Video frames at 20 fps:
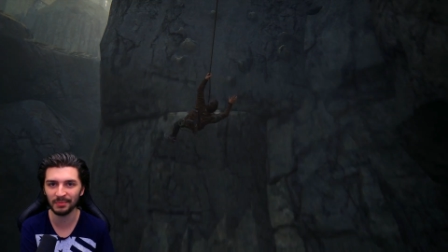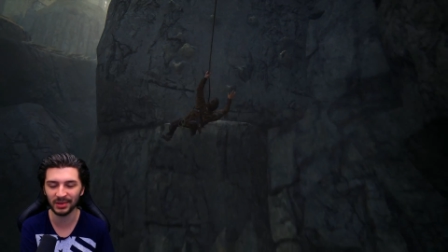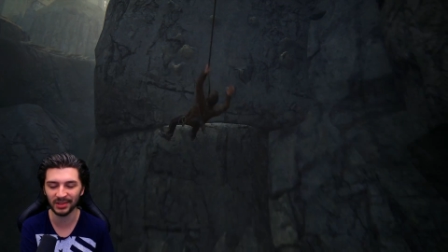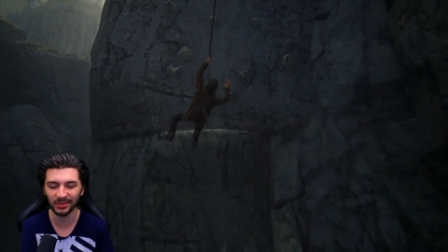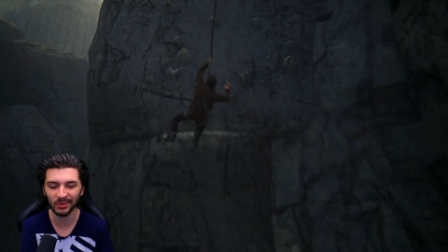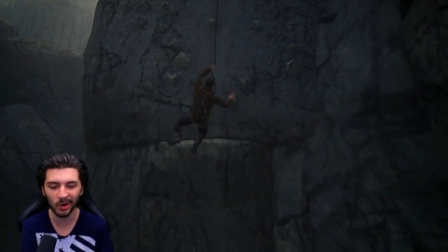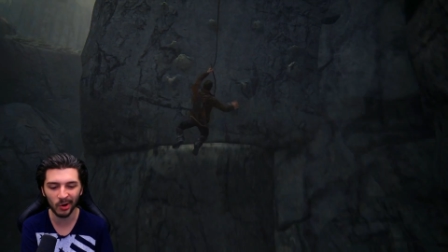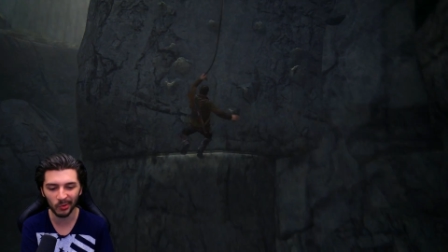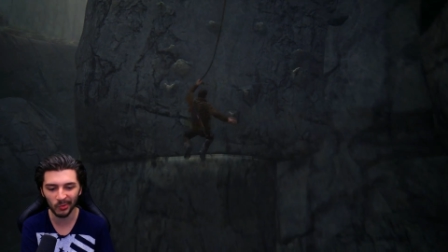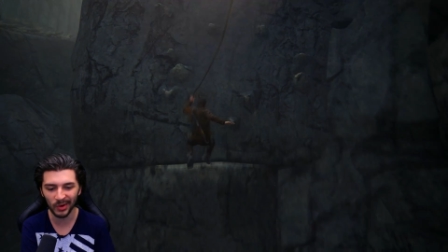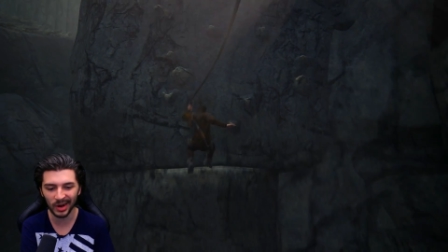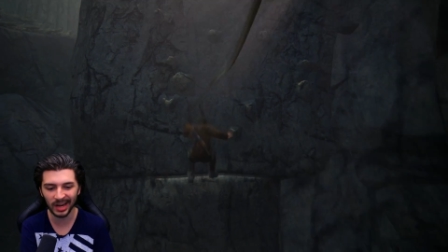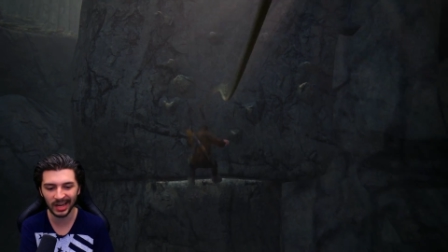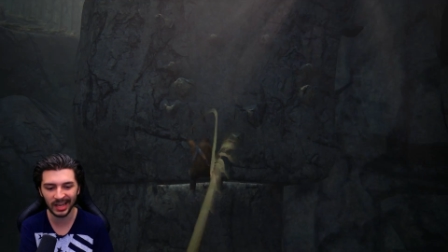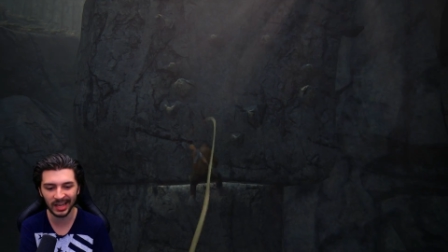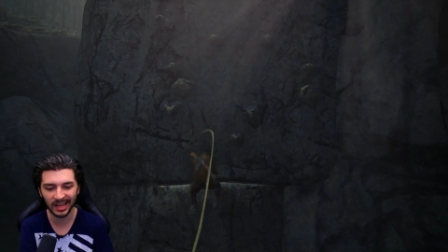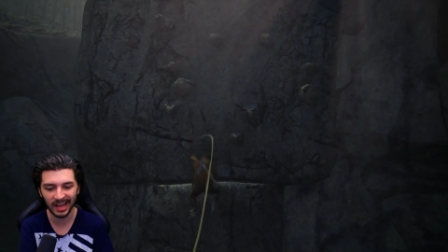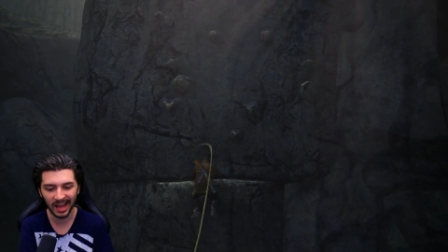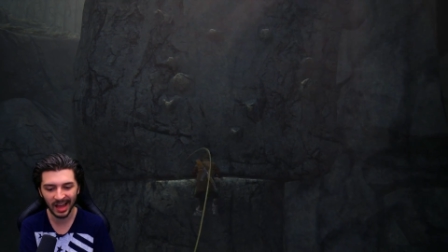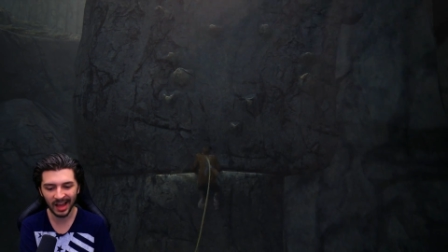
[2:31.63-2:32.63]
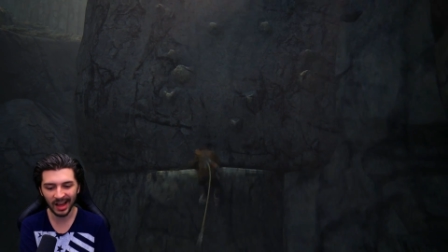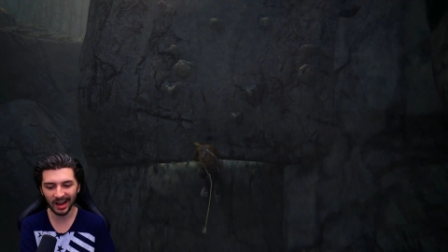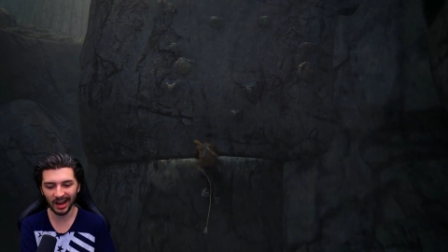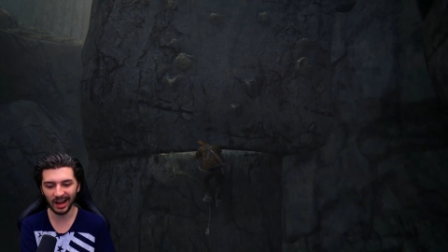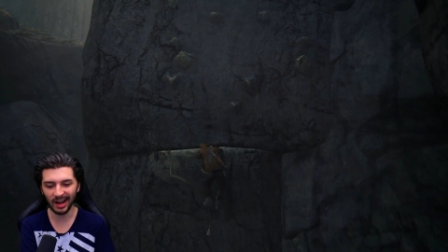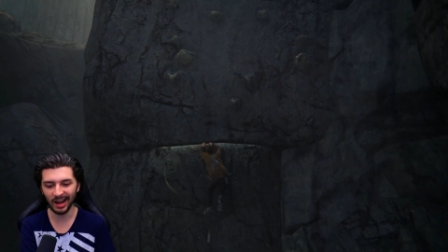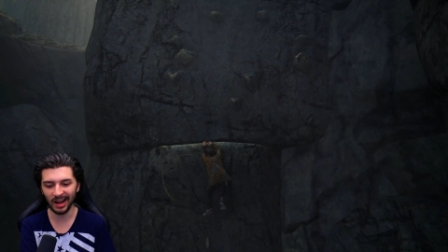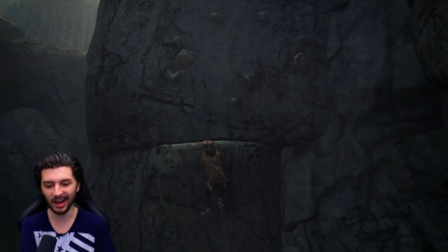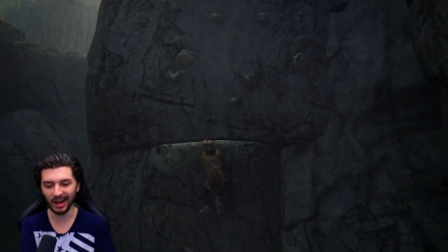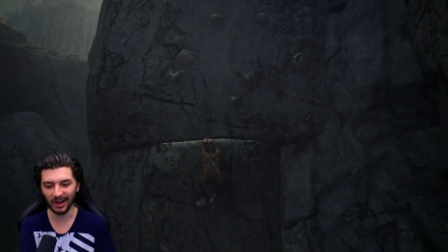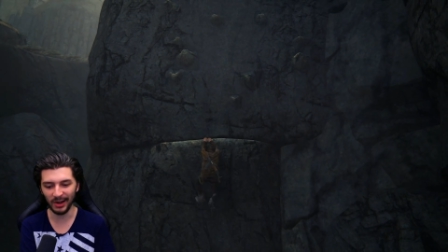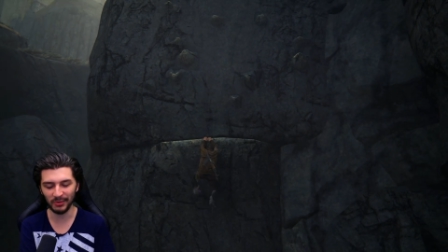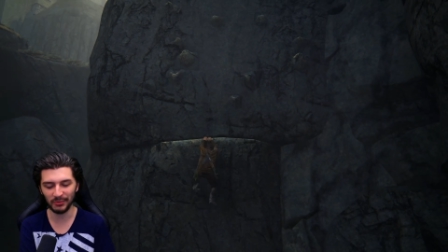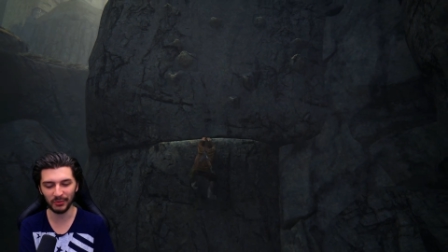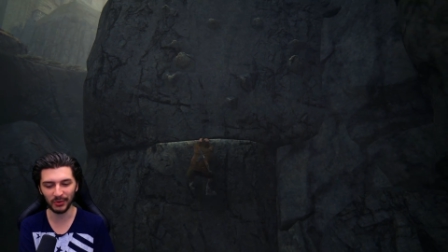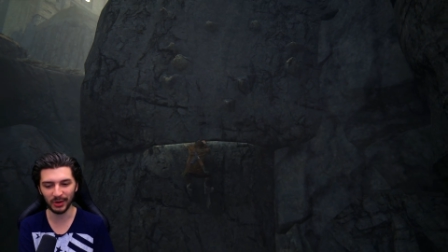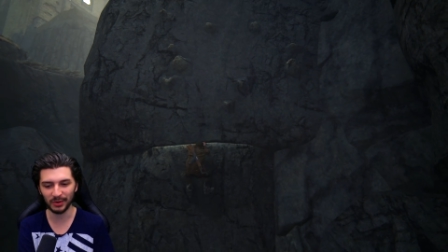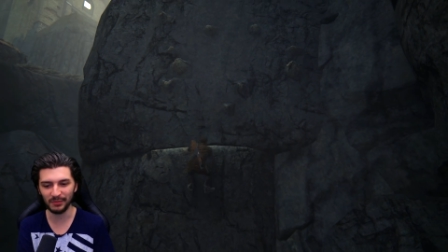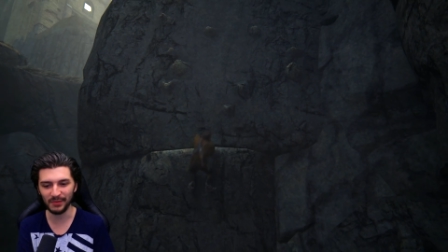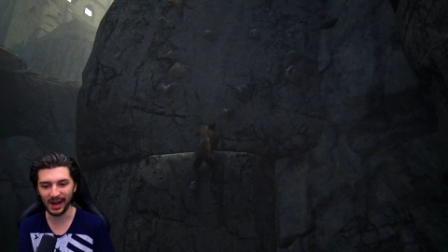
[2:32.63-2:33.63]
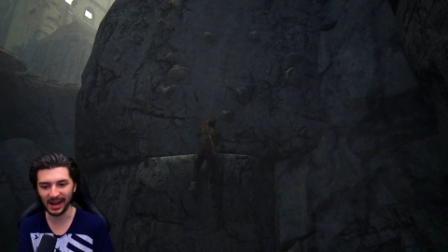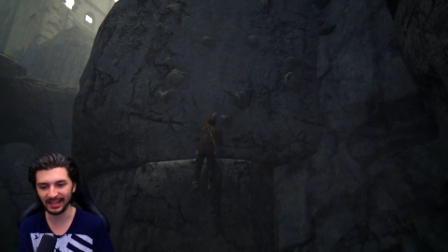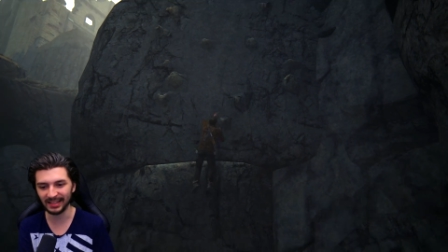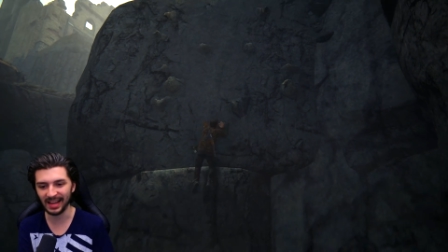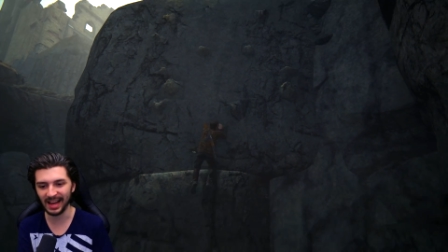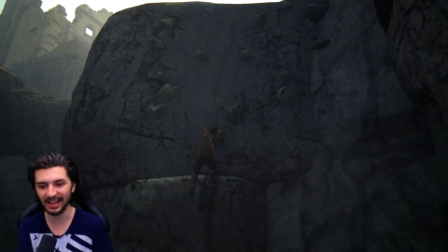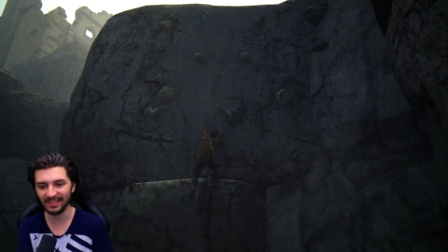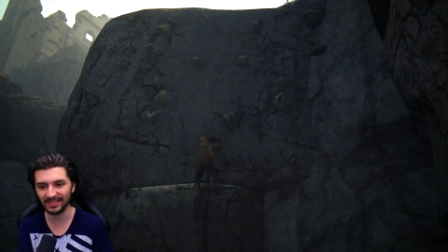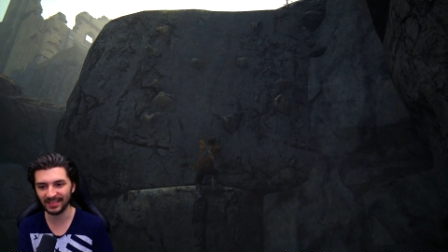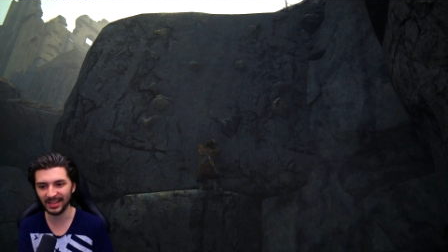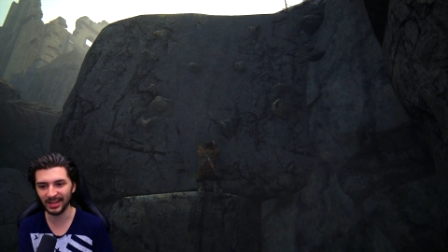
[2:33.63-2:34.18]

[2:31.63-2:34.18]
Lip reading: but not really for the fact that,